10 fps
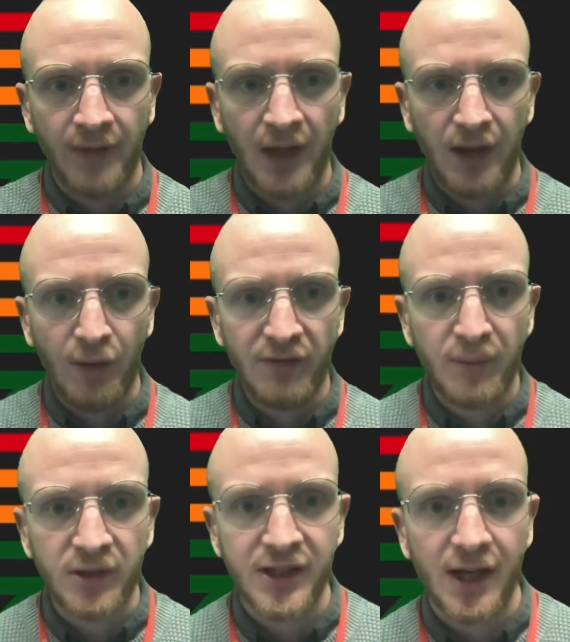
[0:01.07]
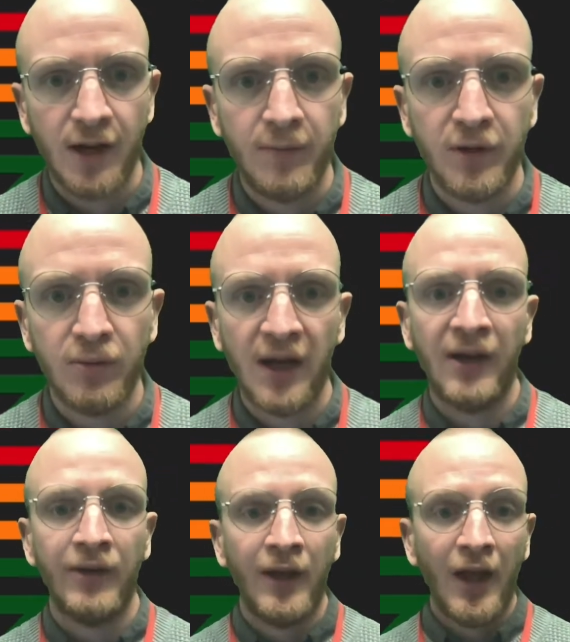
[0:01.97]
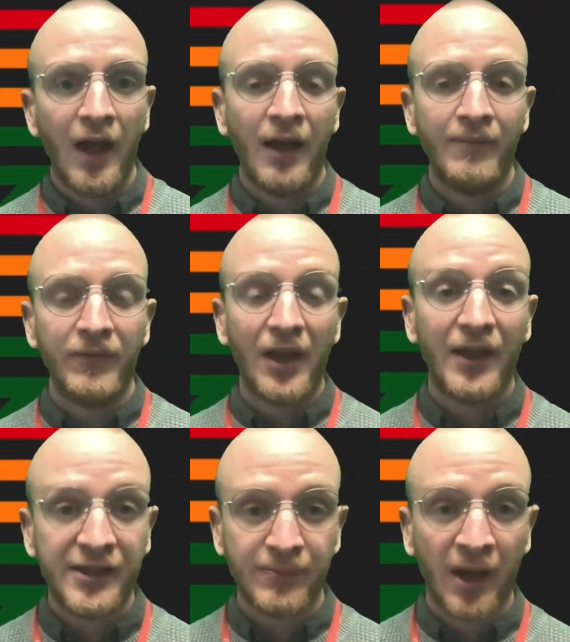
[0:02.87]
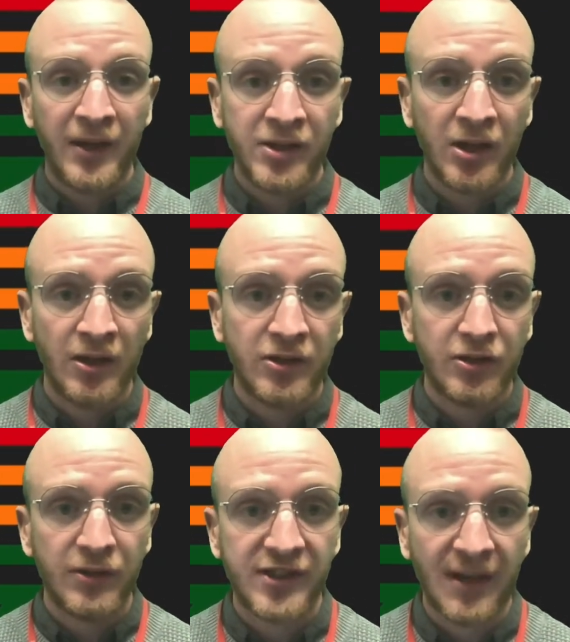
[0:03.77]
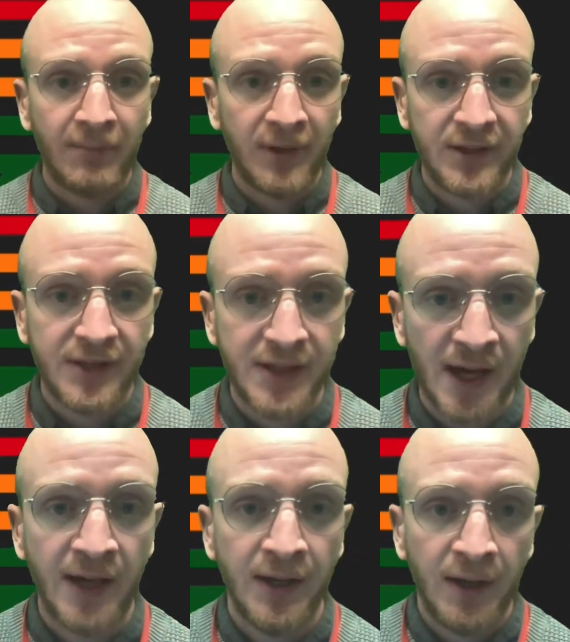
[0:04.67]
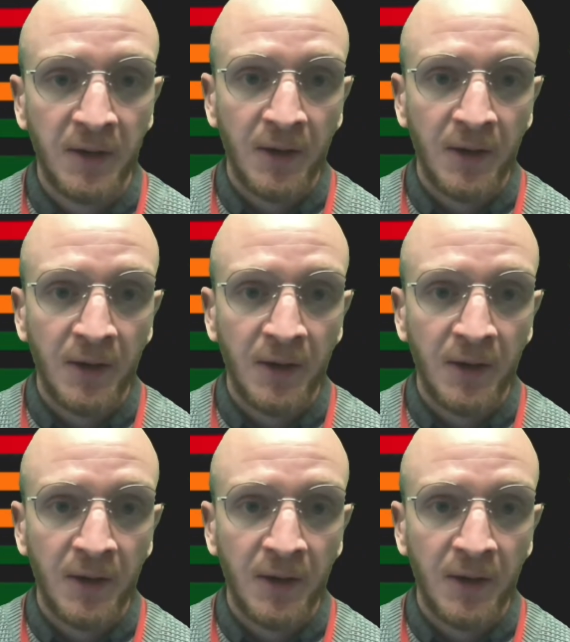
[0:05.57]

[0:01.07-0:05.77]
Hello everybody, I hope you're well. It's my turn to do an assembly today.